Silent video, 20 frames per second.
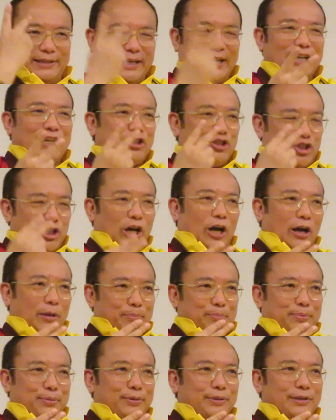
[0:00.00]
their
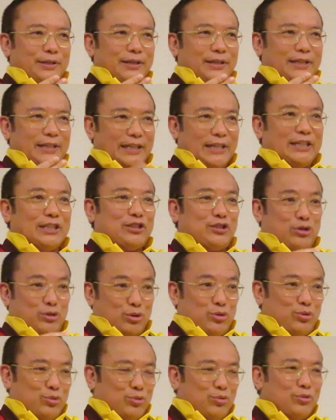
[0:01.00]
job is
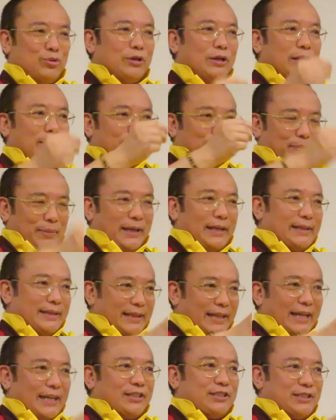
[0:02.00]
to
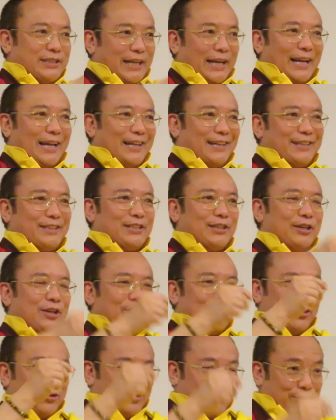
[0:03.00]
make that child
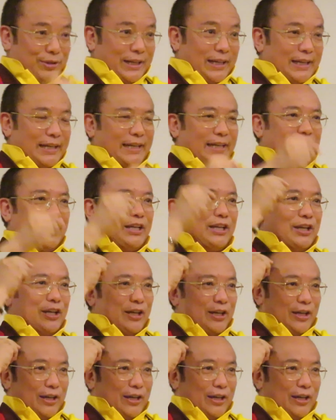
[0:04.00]
really